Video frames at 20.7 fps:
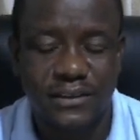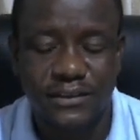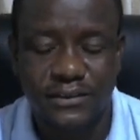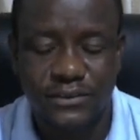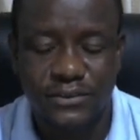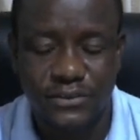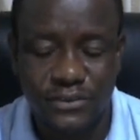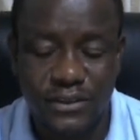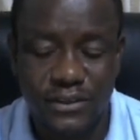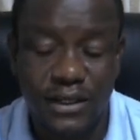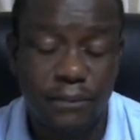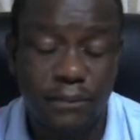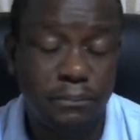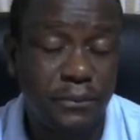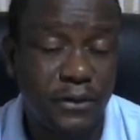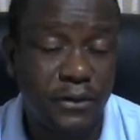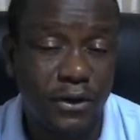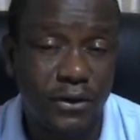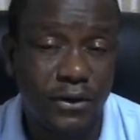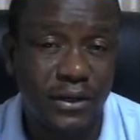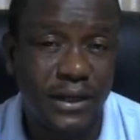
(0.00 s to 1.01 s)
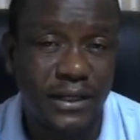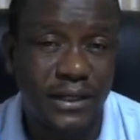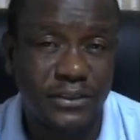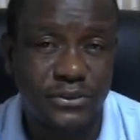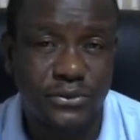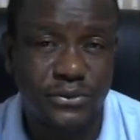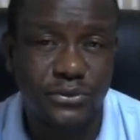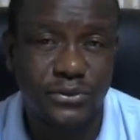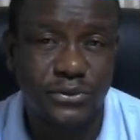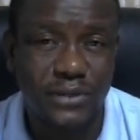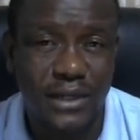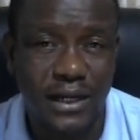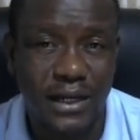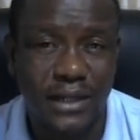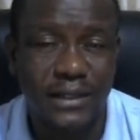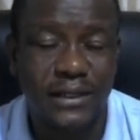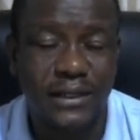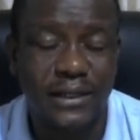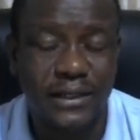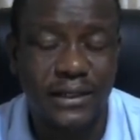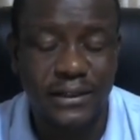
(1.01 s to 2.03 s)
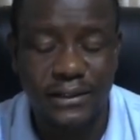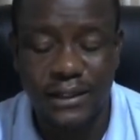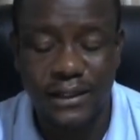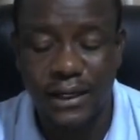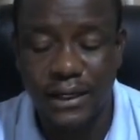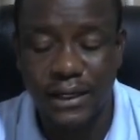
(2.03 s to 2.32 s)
so that the others too can learn.